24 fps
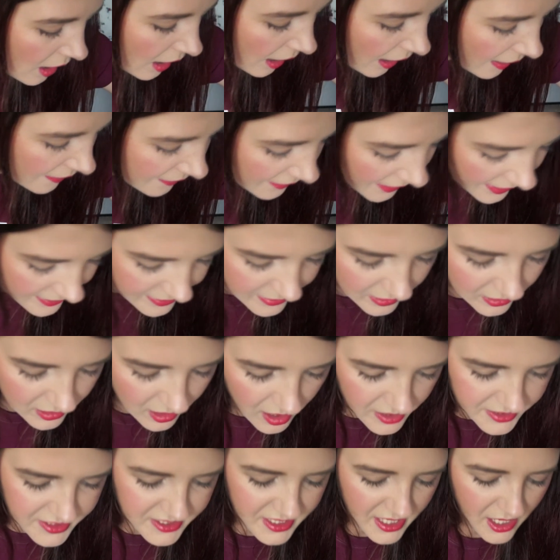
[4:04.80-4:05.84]
And then the
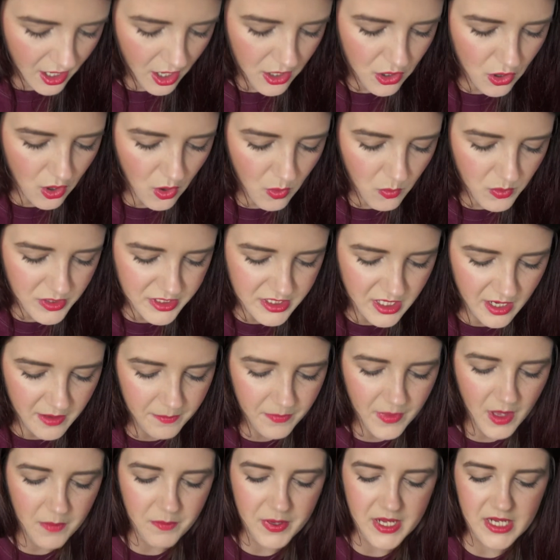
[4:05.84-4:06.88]
last thing I got was
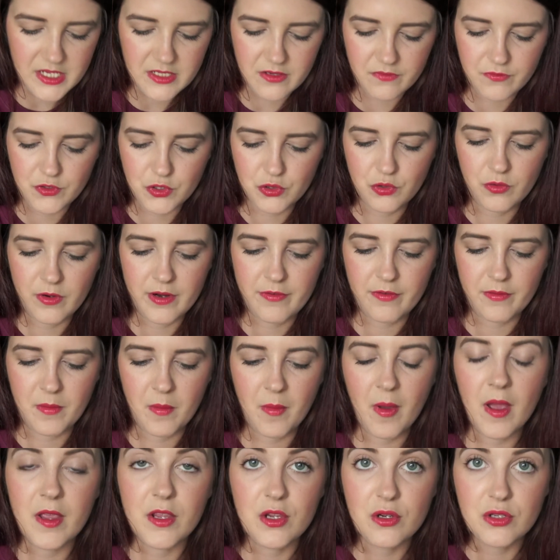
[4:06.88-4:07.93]
a piece of jewellery from
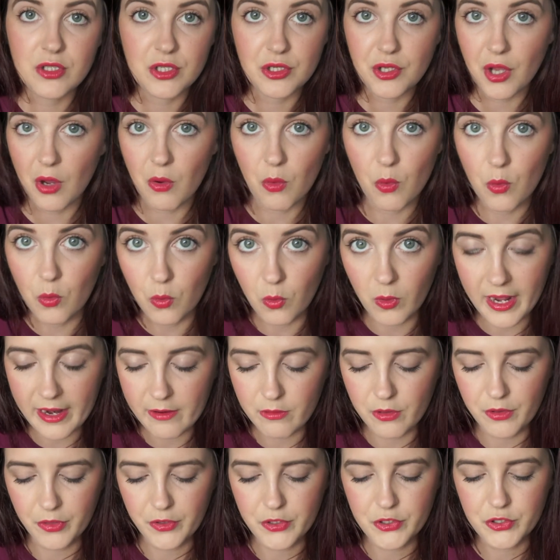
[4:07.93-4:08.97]
them. I usually go all
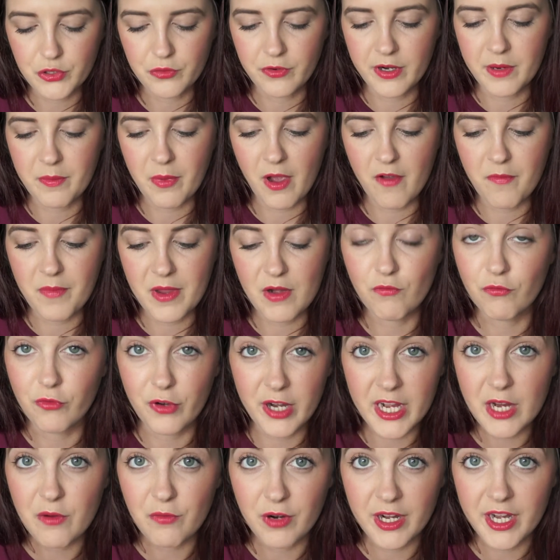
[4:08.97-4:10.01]
out on the jewellery, but I've been
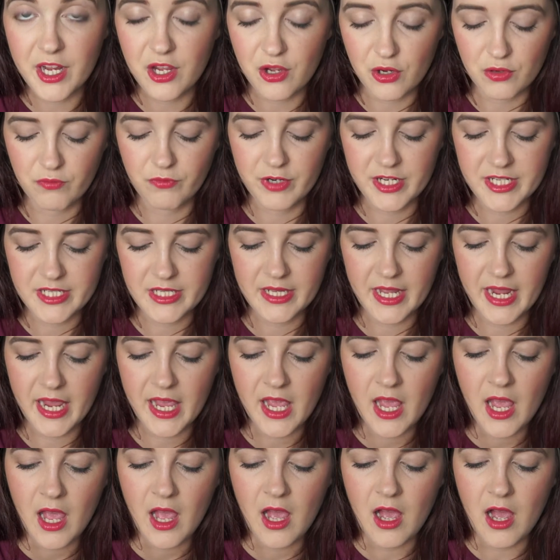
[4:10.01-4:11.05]
really good
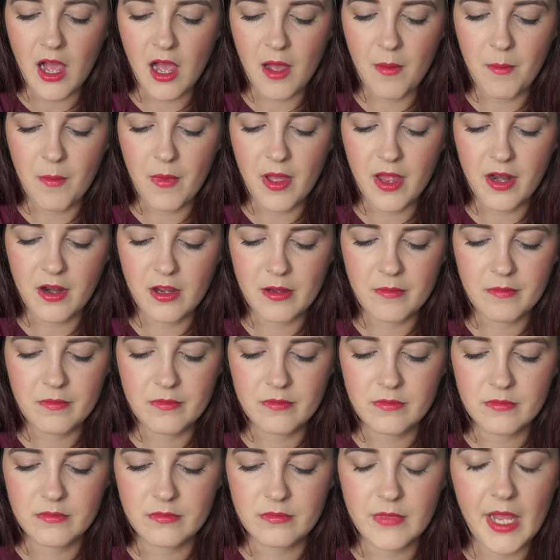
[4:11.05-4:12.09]
recently, and
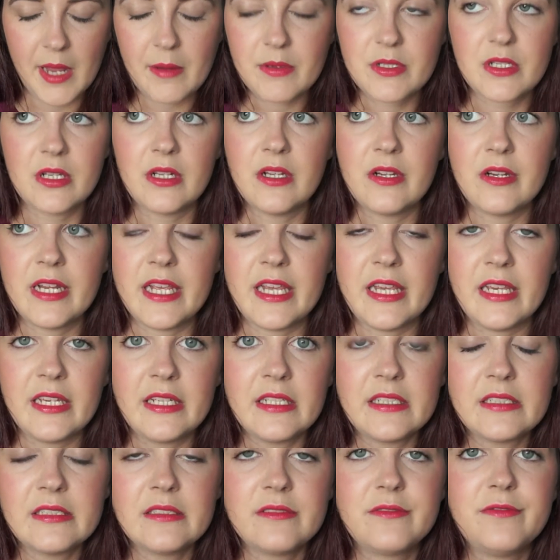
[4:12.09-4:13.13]
I'm
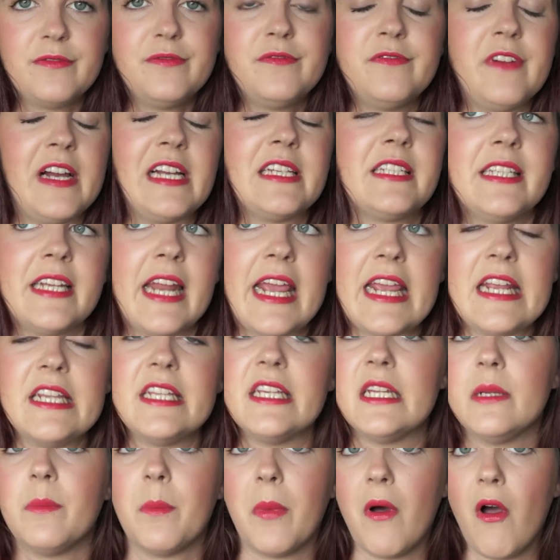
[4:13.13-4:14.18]
absolutely
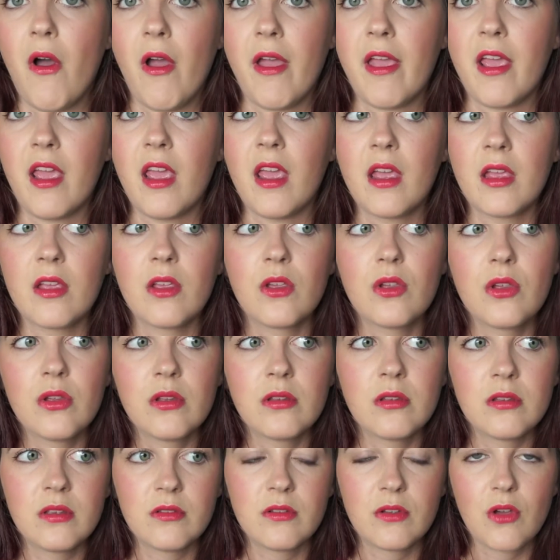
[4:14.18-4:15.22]
fascinated by
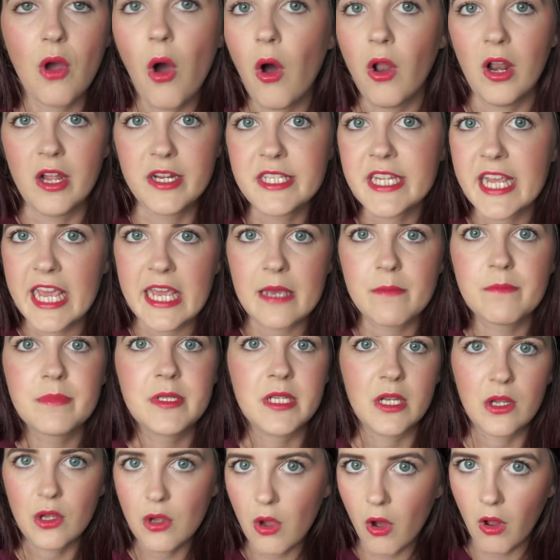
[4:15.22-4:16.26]
collar
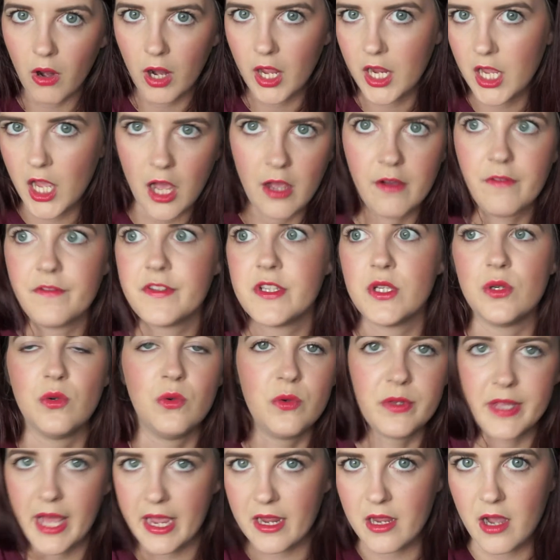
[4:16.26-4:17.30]
tips and collar cuffs and
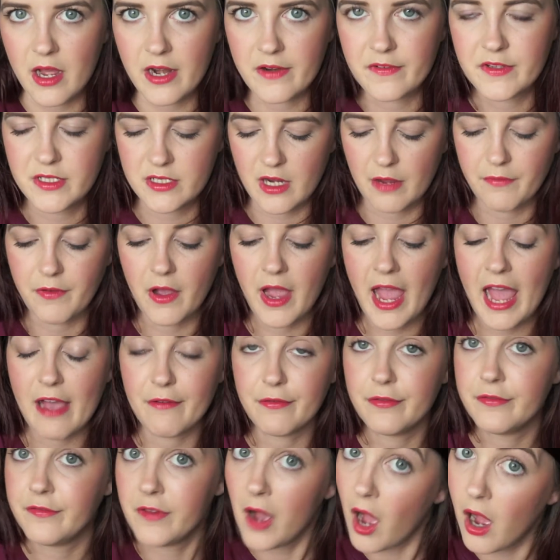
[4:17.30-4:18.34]
all that kind of stuff. I have
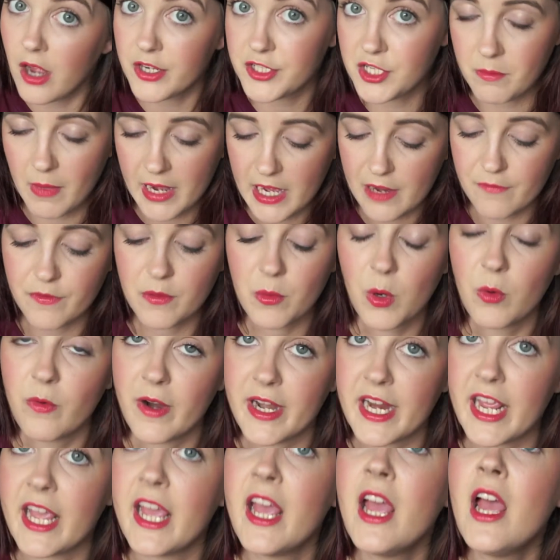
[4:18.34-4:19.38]
far too many of them
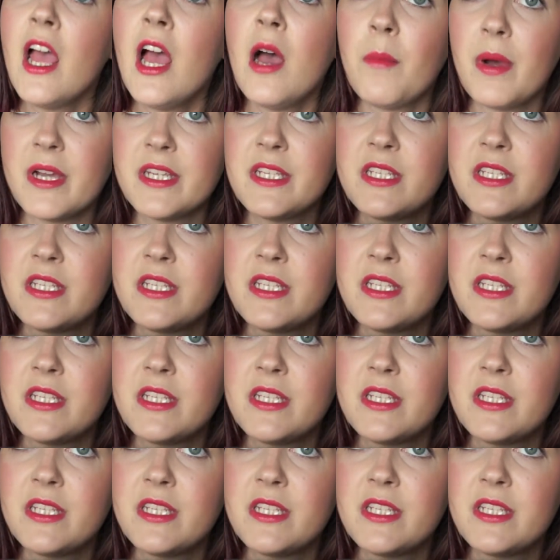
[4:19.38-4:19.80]
already, but I